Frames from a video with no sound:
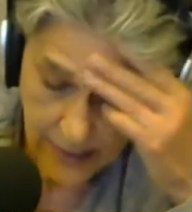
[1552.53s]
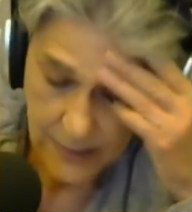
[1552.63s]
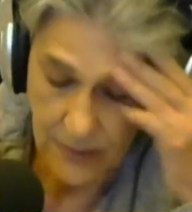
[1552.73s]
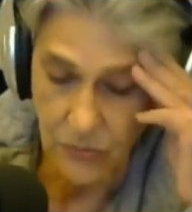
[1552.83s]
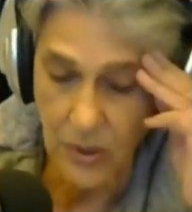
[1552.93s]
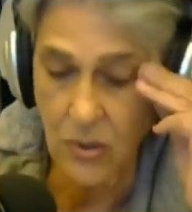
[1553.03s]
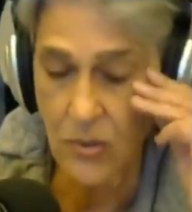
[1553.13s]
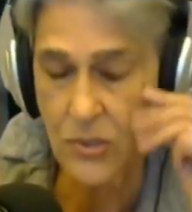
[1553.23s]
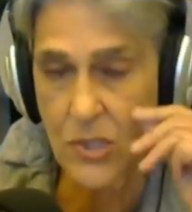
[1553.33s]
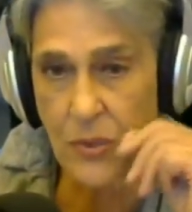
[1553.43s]
the
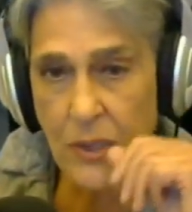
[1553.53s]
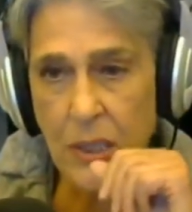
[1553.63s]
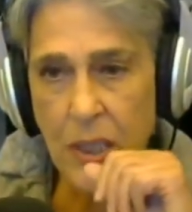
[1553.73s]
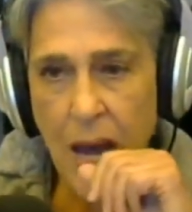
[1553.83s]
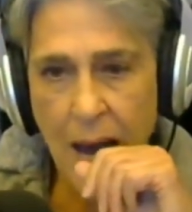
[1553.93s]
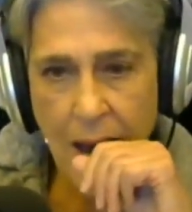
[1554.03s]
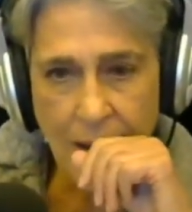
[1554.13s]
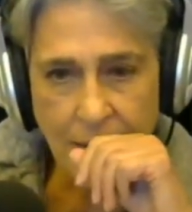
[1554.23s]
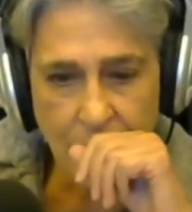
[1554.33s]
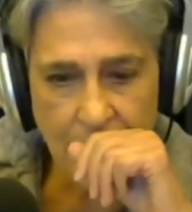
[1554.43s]
roads were
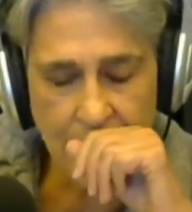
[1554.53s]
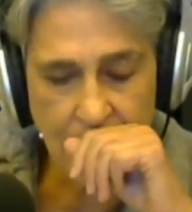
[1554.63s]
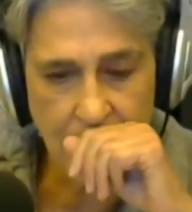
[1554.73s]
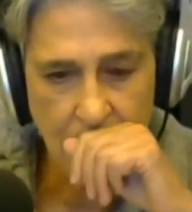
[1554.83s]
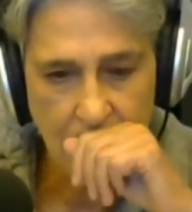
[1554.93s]
clogged with